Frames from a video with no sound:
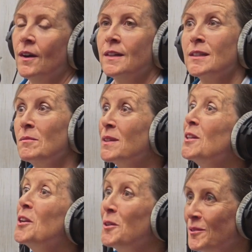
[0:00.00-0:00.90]
Something
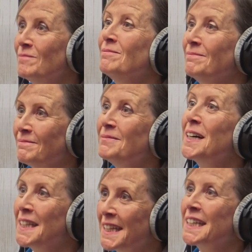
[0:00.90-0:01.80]
new.
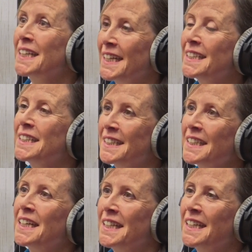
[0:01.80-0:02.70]
I think that's
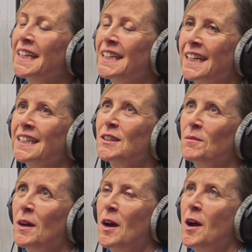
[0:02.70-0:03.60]

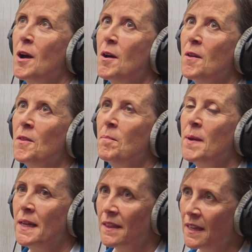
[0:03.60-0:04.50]
the
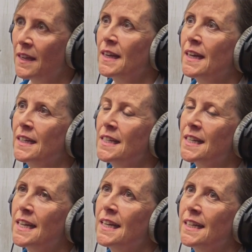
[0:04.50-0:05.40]
big thing, and
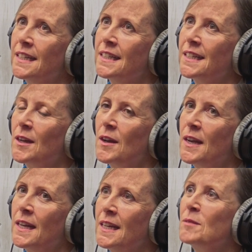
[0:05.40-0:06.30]
it
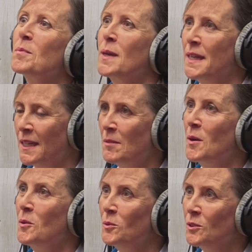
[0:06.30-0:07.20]
is breaking the
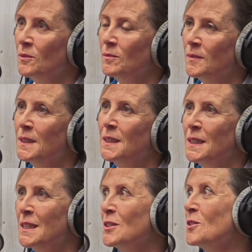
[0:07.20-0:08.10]
mould.
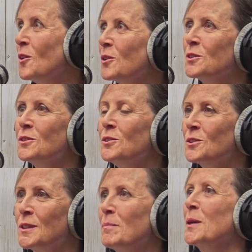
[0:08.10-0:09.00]
It is not your
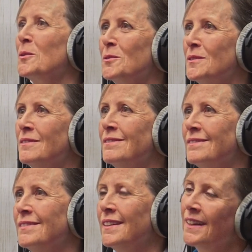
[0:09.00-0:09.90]
typical
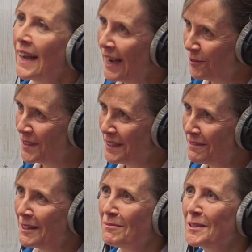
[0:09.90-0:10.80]
housing
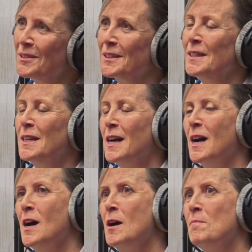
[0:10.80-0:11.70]
development,
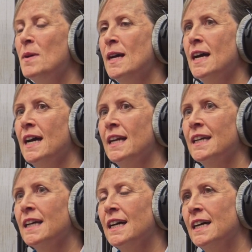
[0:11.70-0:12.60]
and
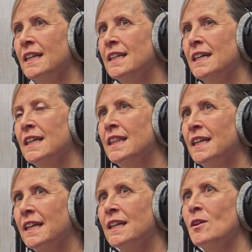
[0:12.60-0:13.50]
I
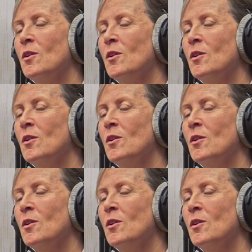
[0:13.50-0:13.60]
think